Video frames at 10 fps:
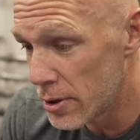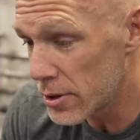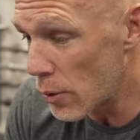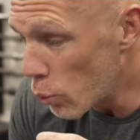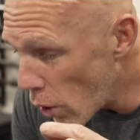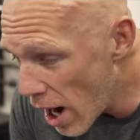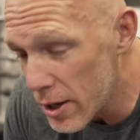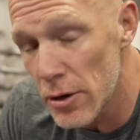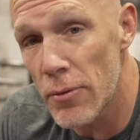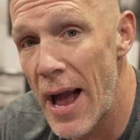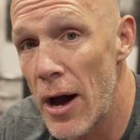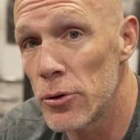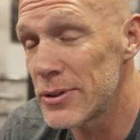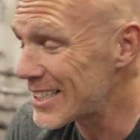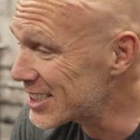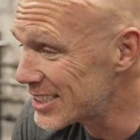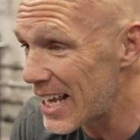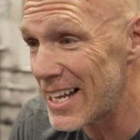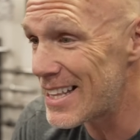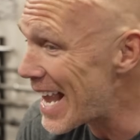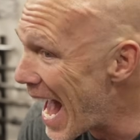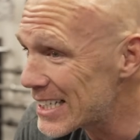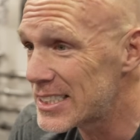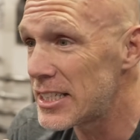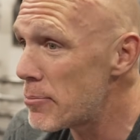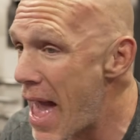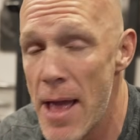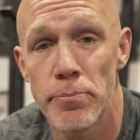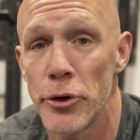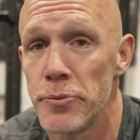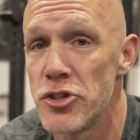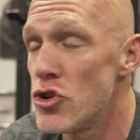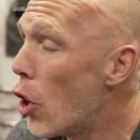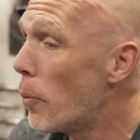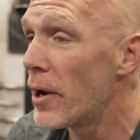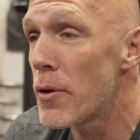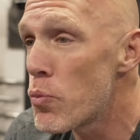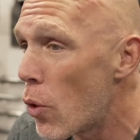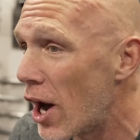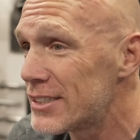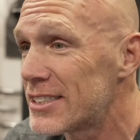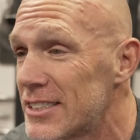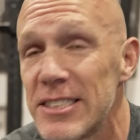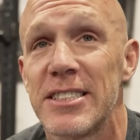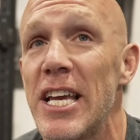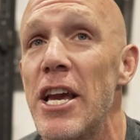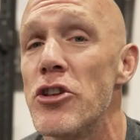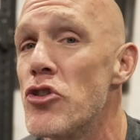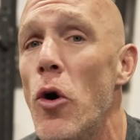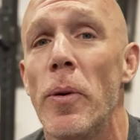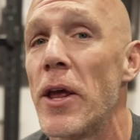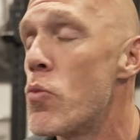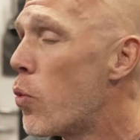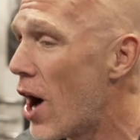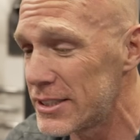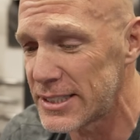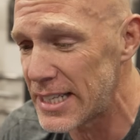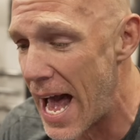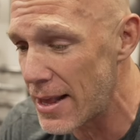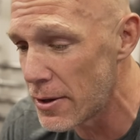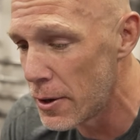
than walking around with a set of nasty man boobs. Nobody wants to see it. Nobody wants that.